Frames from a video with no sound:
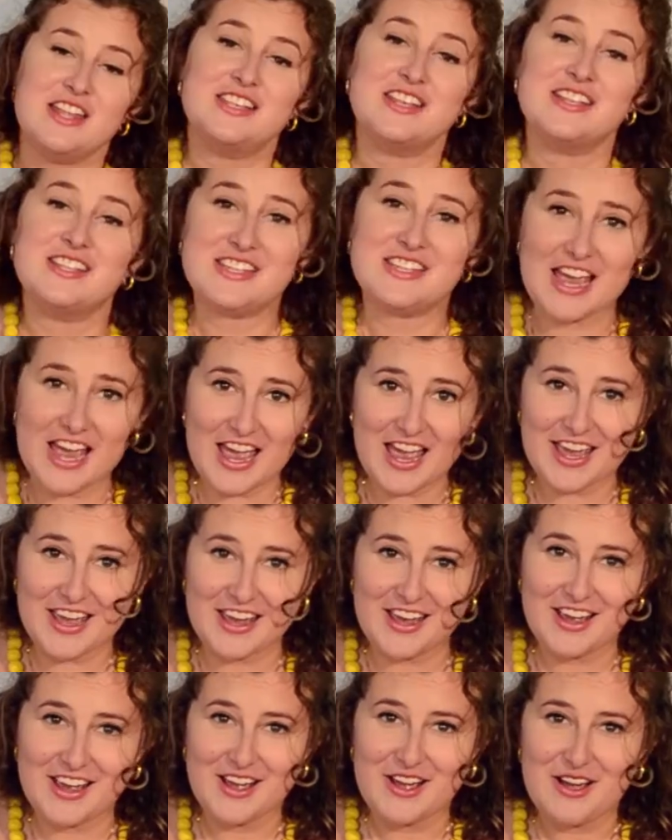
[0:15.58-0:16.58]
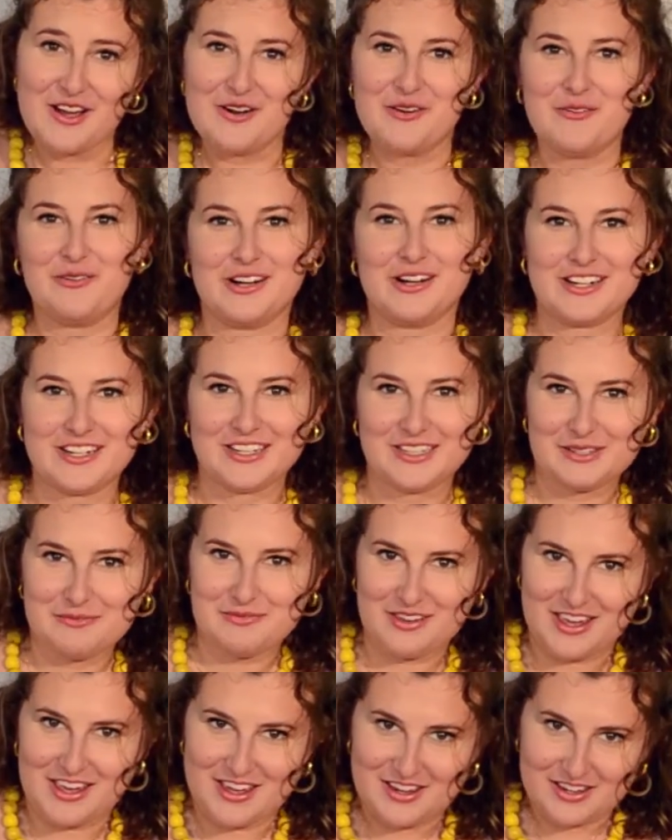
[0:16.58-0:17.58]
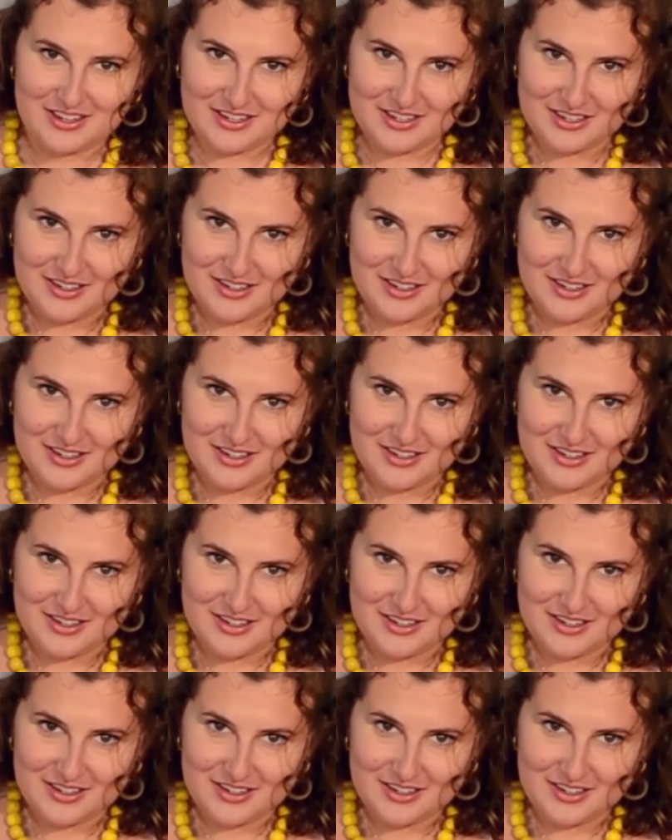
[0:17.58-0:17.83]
Today, we're gonna make